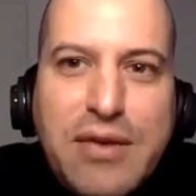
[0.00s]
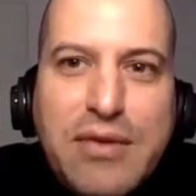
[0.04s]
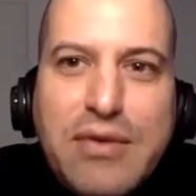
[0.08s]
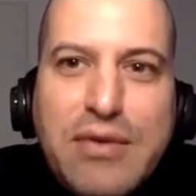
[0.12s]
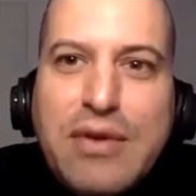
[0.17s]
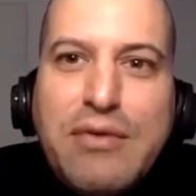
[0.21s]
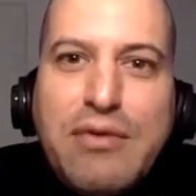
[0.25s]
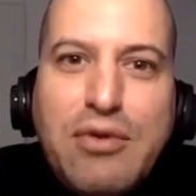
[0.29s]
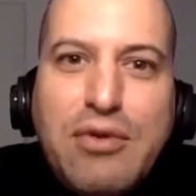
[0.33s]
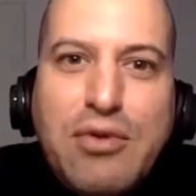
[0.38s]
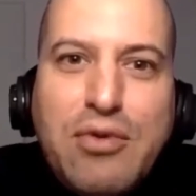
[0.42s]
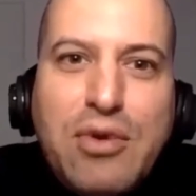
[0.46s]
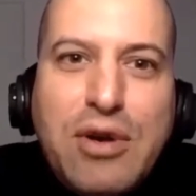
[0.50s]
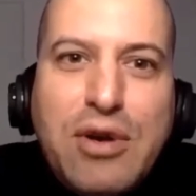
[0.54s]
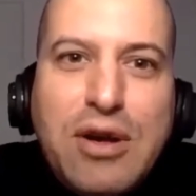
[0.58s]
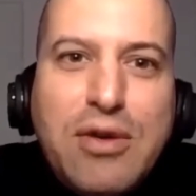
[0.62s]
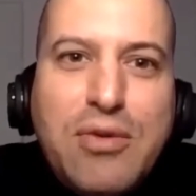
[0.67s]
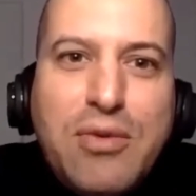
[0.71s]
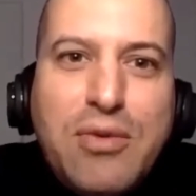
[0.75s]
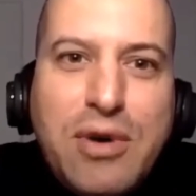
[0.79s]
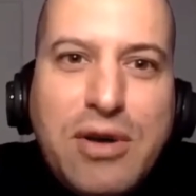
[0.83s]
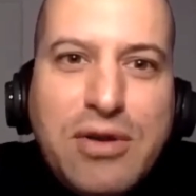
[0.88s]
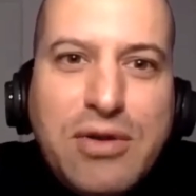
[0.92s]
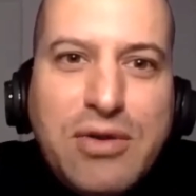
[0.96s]
Maybe it's a
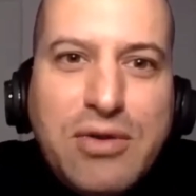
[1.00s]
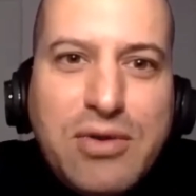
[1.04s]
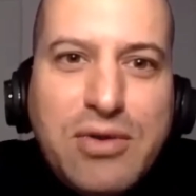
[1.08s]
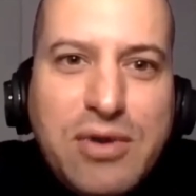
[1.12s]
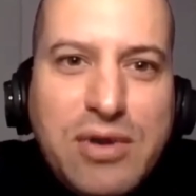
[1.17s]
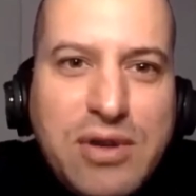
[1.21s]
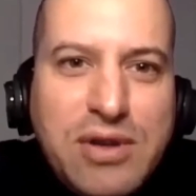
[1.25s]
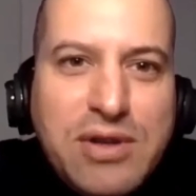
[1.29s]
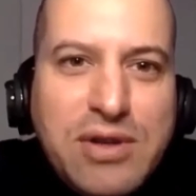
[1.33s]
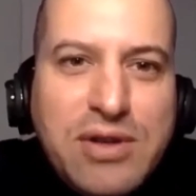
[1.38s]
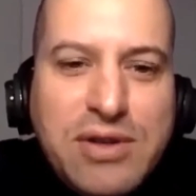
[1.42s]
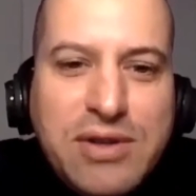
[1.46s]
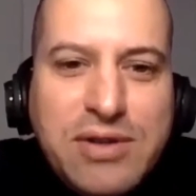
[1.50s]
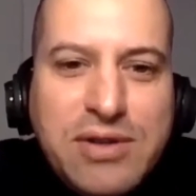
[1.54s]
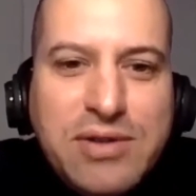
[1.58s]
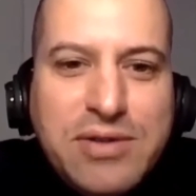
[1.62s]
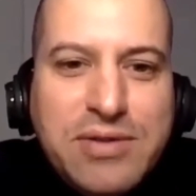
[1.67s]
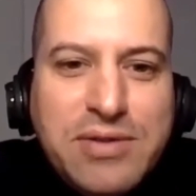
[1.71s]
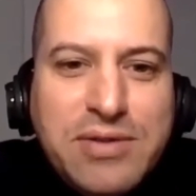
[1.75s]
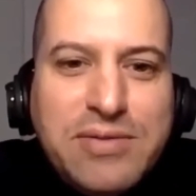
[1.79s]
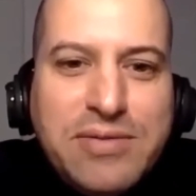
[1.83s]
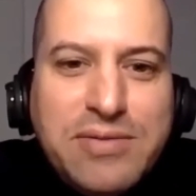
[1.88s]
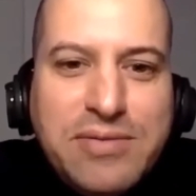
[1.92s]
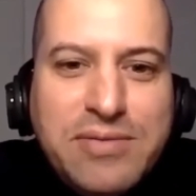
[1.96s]
decision.
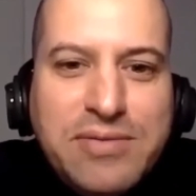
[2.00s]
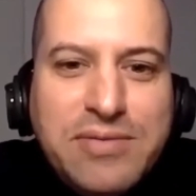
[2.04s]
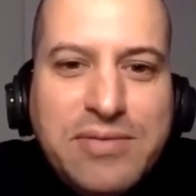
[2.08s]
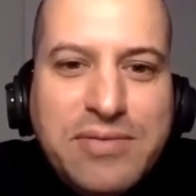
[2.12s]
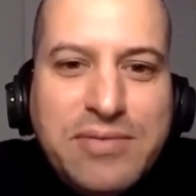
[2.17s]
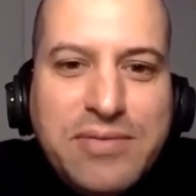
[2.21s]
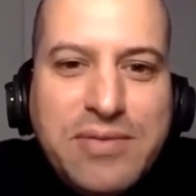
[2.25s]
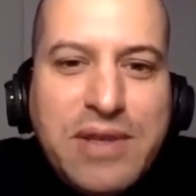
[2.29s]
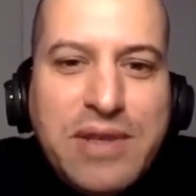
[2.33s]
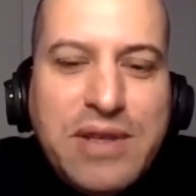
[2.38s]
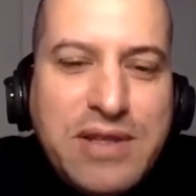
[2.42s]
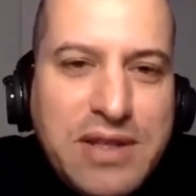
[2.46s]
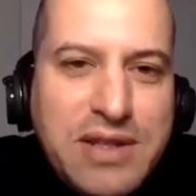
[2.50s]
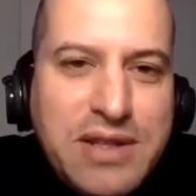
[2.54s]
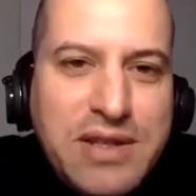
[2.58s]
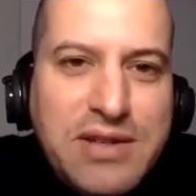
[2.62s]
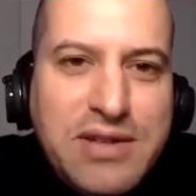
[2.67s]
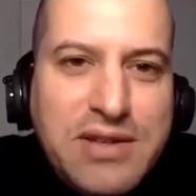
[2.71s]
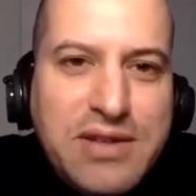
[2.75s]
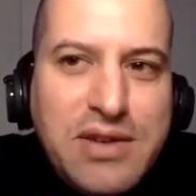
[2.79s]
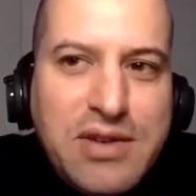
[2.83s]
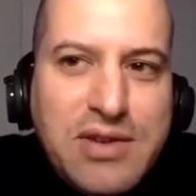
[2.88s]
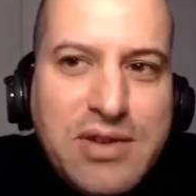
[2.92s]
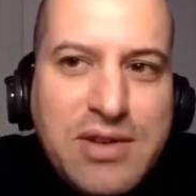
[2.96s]
It's a
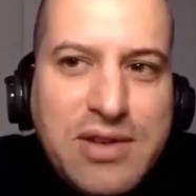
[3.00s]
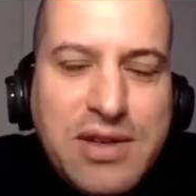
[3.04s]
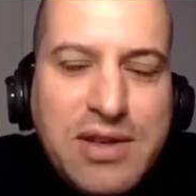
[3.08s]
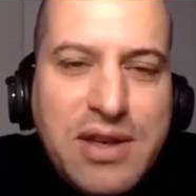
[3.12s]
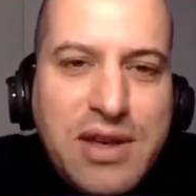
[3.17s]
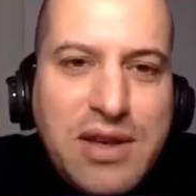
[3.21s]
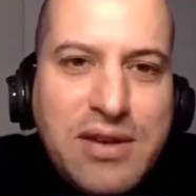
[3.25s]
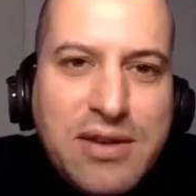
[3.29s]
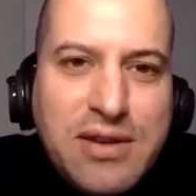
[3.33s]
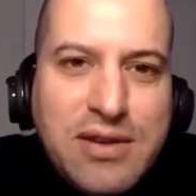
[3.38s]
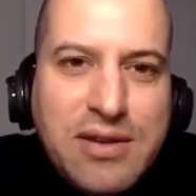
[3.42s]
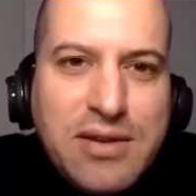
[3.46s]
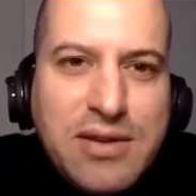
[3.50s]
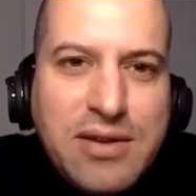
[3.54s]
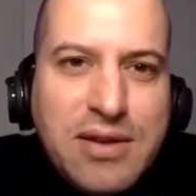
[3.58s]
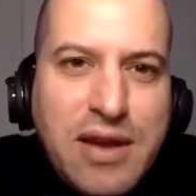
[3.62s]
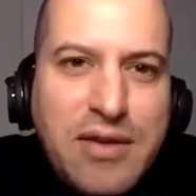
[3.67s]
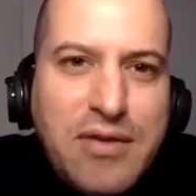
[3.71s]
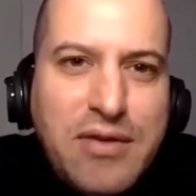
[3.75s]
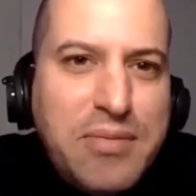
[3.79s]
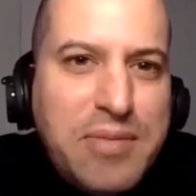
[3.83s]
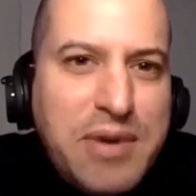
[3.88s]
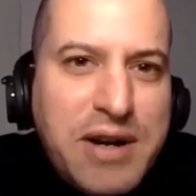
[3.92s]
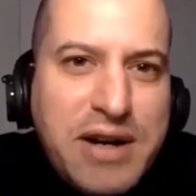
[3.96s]
decision, yeah.
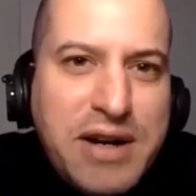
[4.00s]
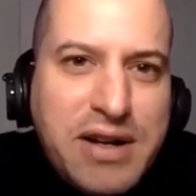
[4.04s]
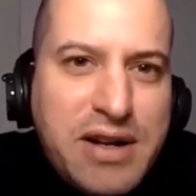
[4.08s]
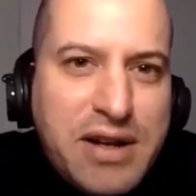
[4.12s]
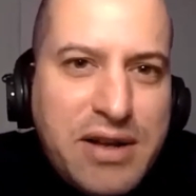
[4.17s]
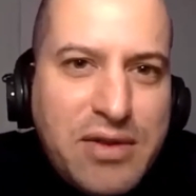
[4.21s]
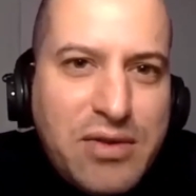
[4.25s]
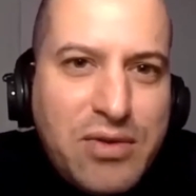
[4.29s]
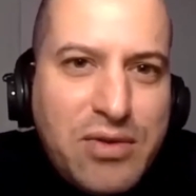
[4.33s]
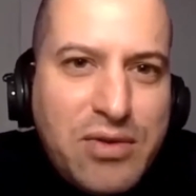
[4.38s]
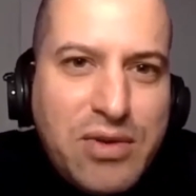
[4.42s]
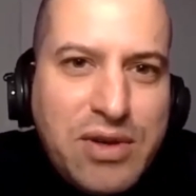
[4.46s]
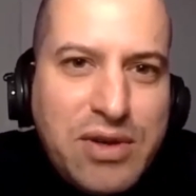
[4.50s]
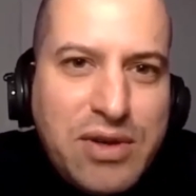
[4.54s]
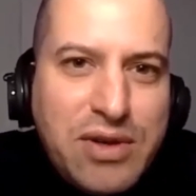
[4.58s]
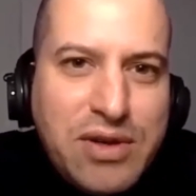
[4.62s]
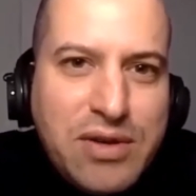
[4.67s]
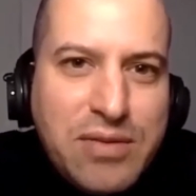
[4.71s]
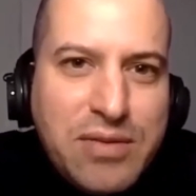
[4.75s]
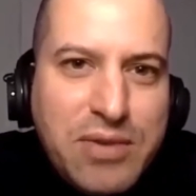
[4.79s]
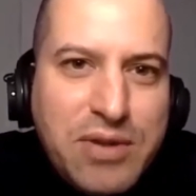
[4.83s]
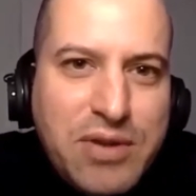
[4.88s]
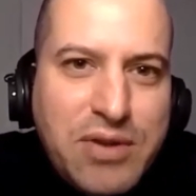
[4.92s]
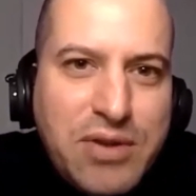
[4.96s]
Everybody can do
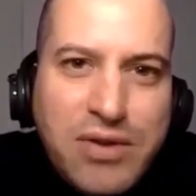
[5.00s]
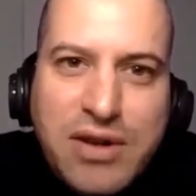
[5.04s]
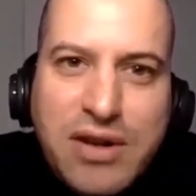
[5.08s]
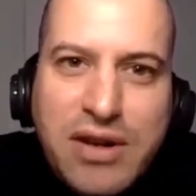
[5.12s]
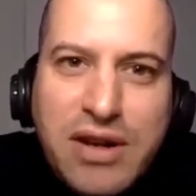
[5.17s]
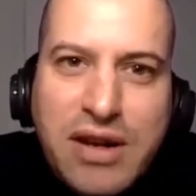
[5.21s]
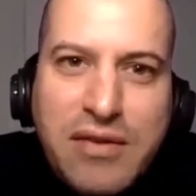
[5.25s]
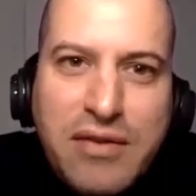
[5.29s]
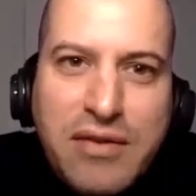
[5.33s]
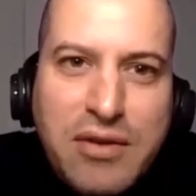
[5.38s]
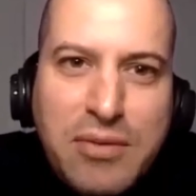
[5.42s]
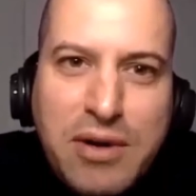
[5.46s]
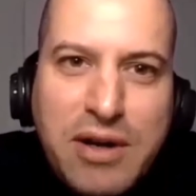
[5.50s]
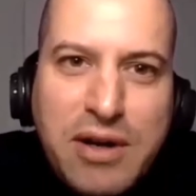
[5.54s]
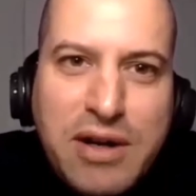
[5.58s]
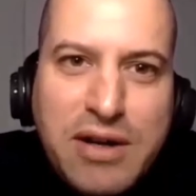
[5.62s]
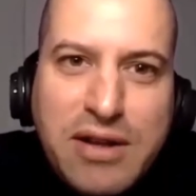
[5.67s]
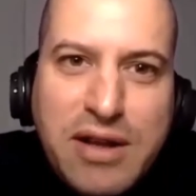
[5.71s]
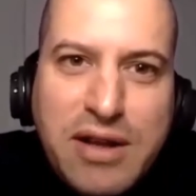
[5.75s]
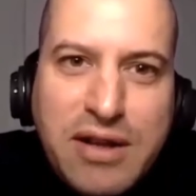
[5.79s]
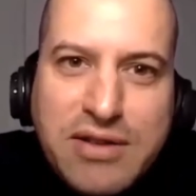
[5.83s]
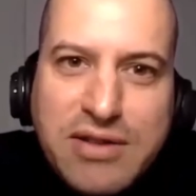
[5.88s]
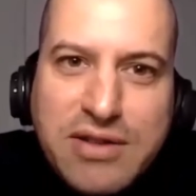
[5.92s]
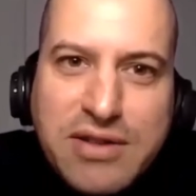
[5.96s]
it. But not
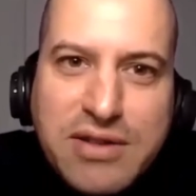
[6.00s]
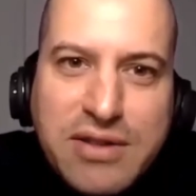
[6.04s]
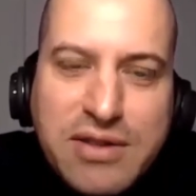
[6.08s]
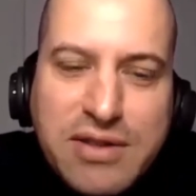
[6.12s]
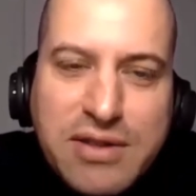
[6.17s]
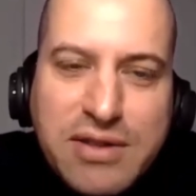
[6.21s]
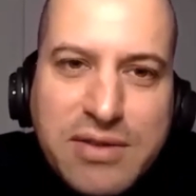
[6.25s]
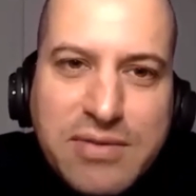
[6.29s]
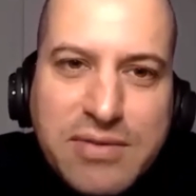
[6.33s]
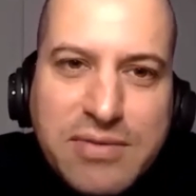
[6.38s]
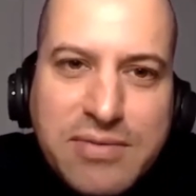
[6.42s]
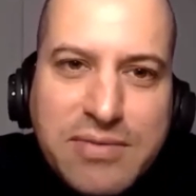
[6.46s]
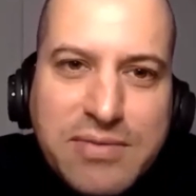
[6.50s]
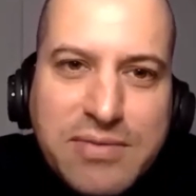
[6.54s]
everybody yes. does it.